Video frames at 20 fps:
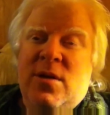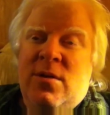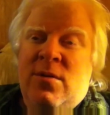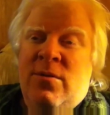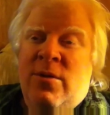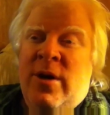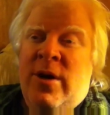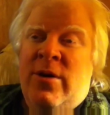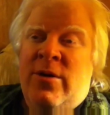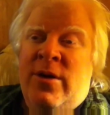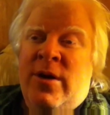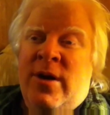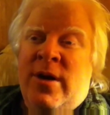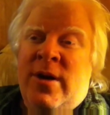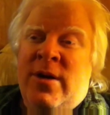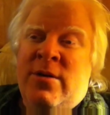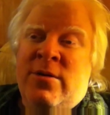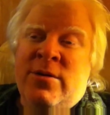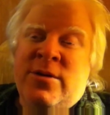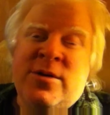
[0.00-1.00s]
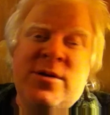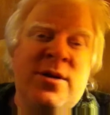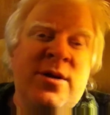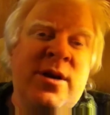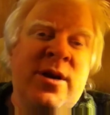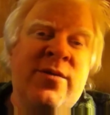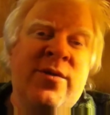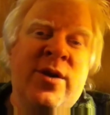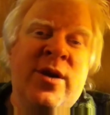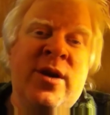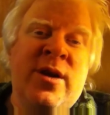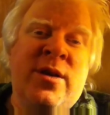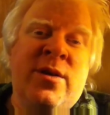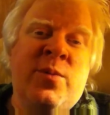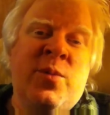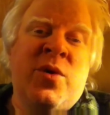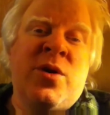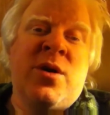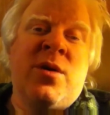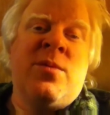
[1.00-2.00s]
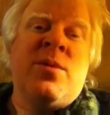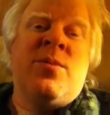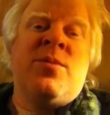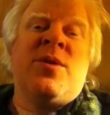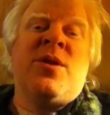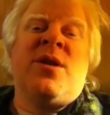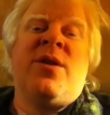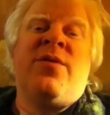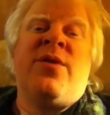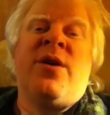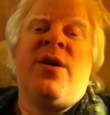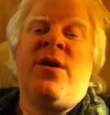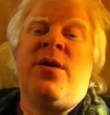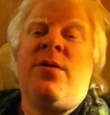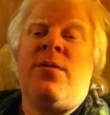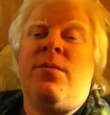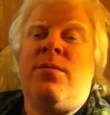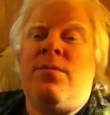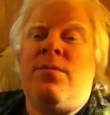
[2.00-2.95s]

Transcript: around the house, I haven't had the problems I've had.